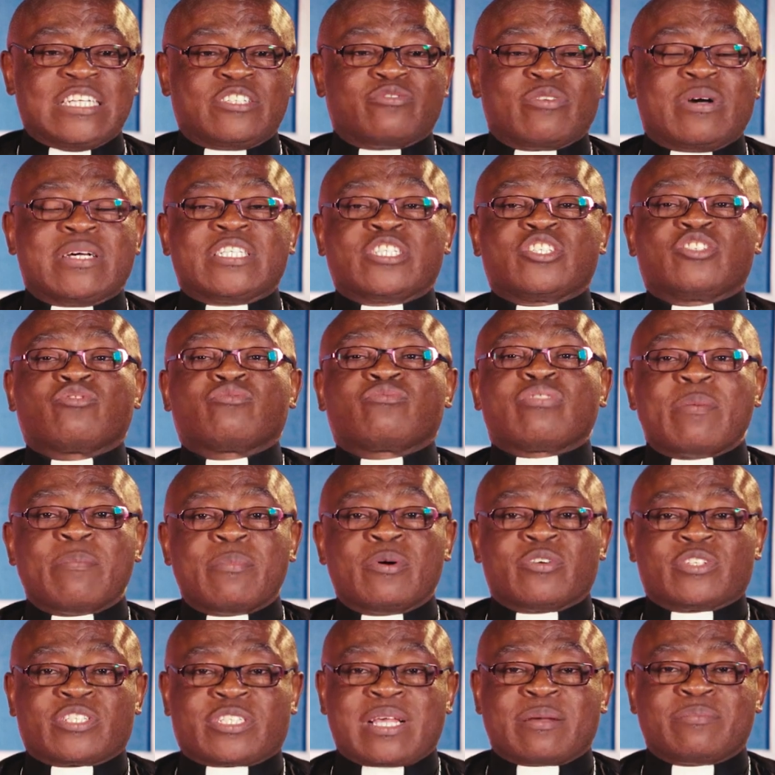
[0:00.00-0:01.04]
it was
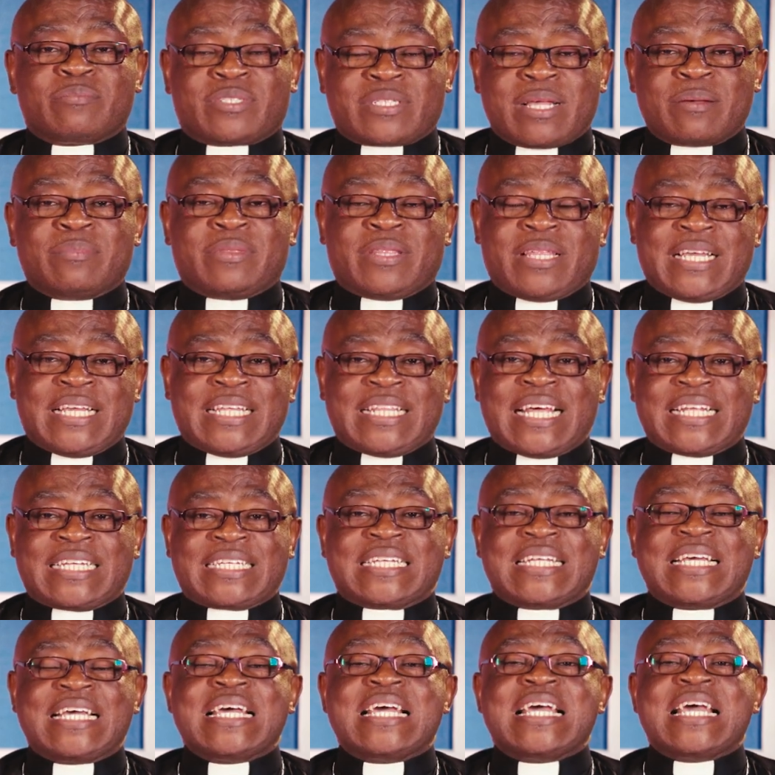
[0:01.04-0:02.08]
troublesome, something that
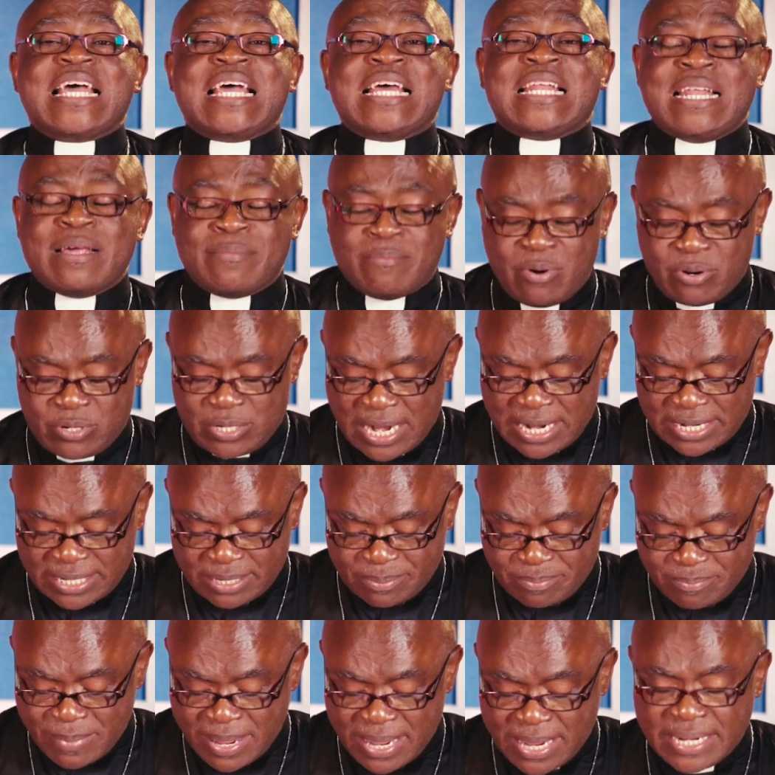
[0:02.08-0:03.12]
enabled,
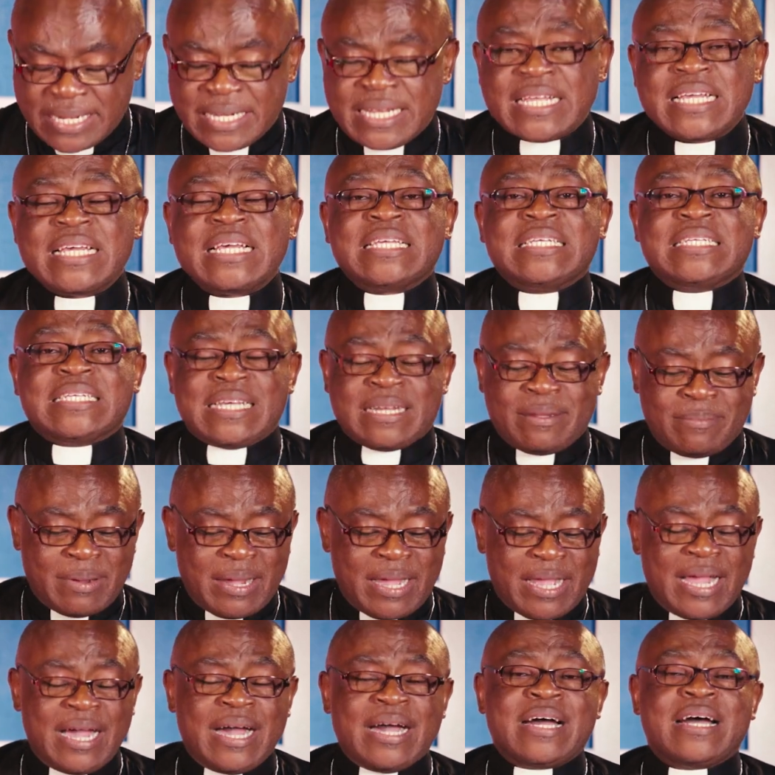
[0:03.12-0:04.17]
that made
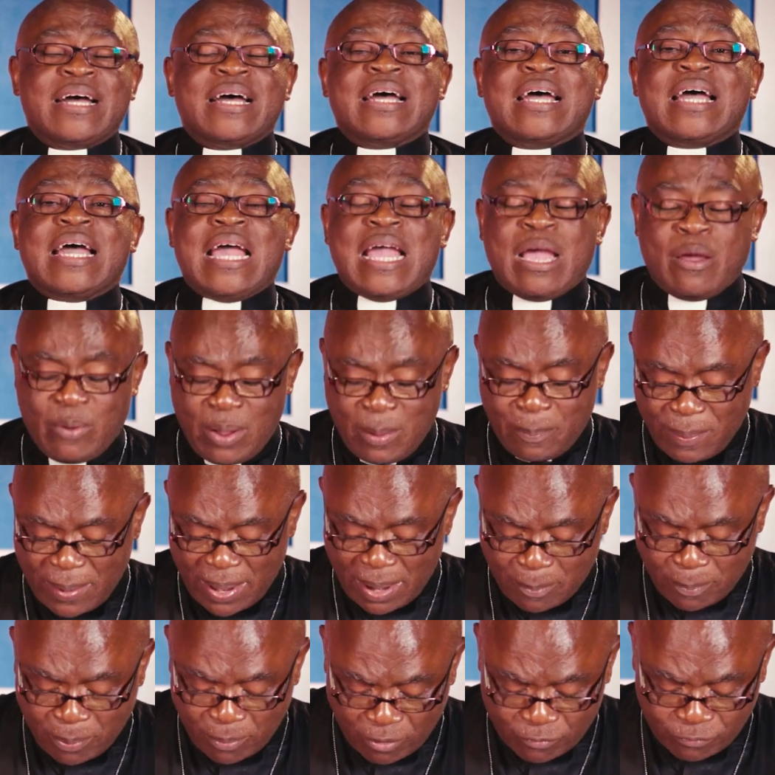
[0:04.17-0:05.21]
Jeremiah a
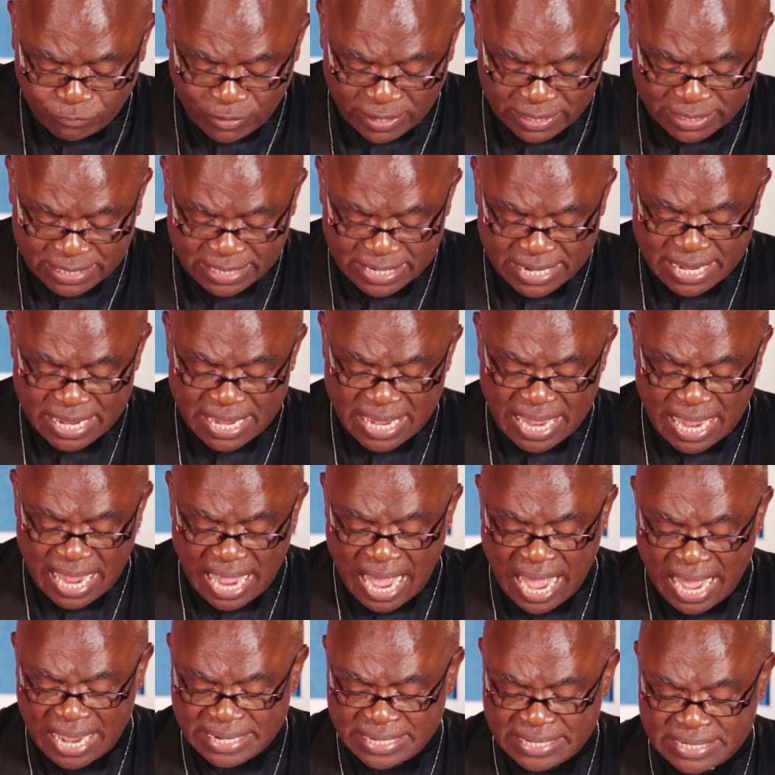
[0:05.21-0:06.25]
weeping prophet,
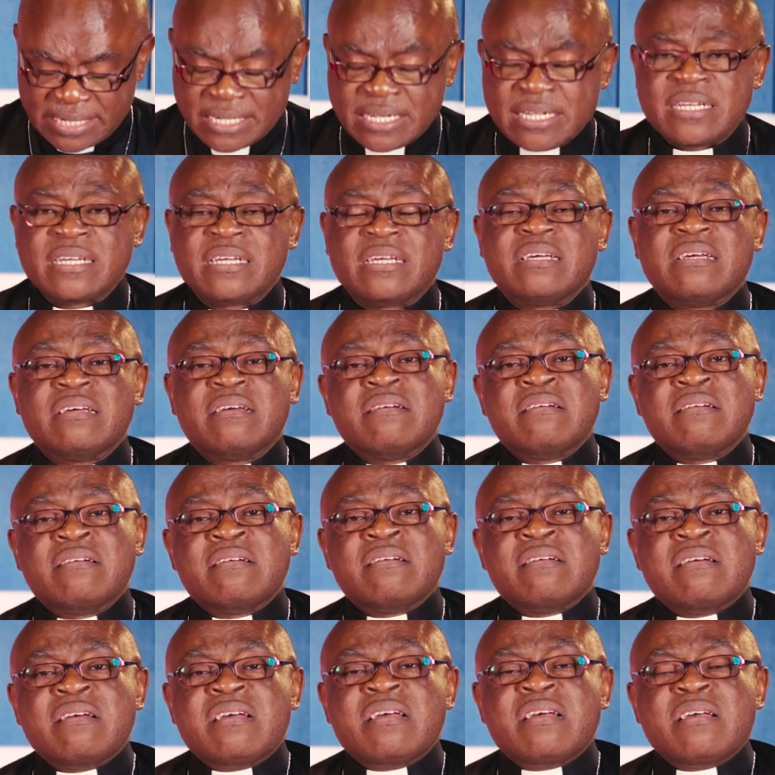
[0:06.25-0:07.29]
and
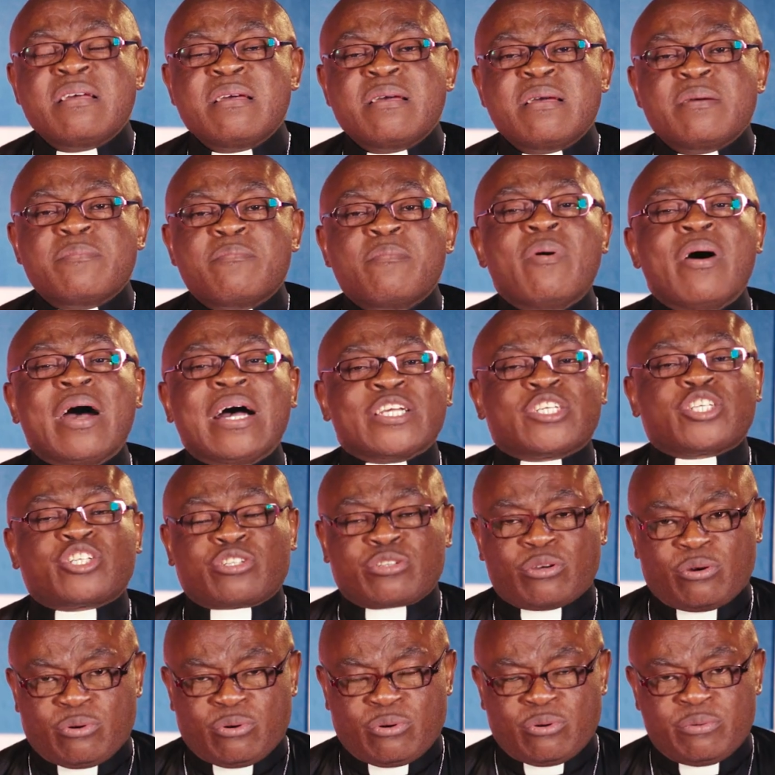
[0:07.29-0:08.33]
more
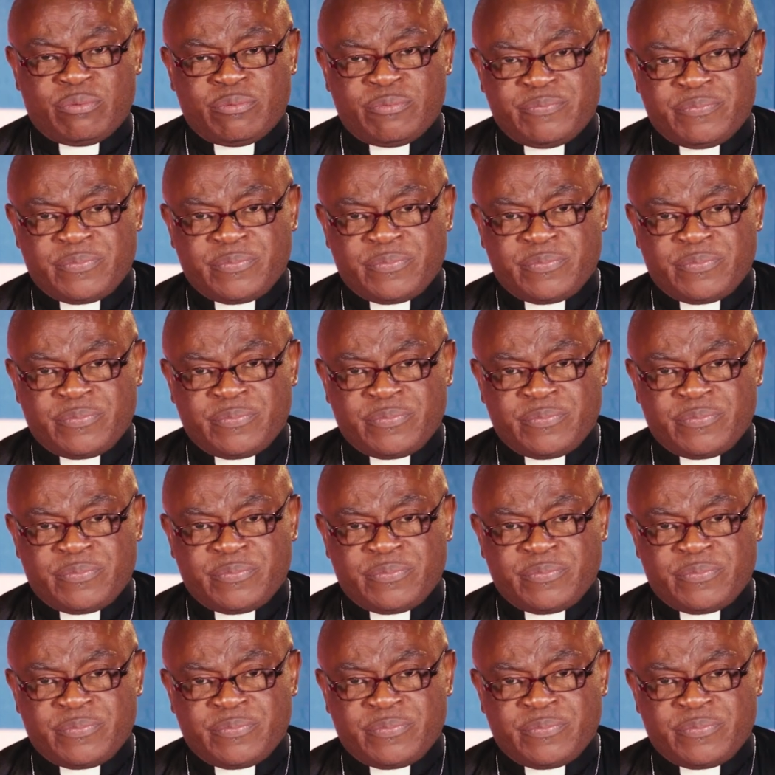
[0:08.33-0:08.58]
so